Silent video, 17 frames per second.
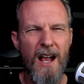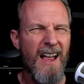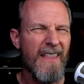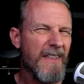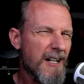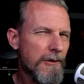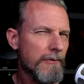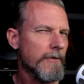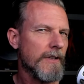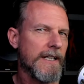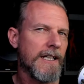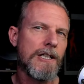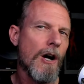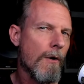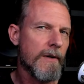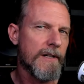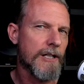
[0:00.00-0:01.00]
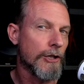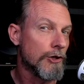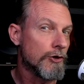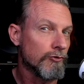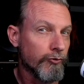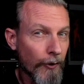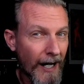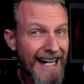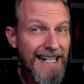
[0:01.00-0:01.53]
They don't really go into
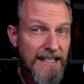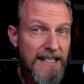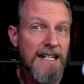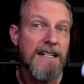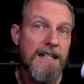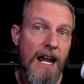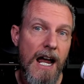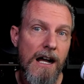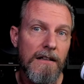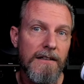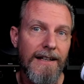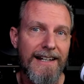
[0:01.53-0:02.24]
great detail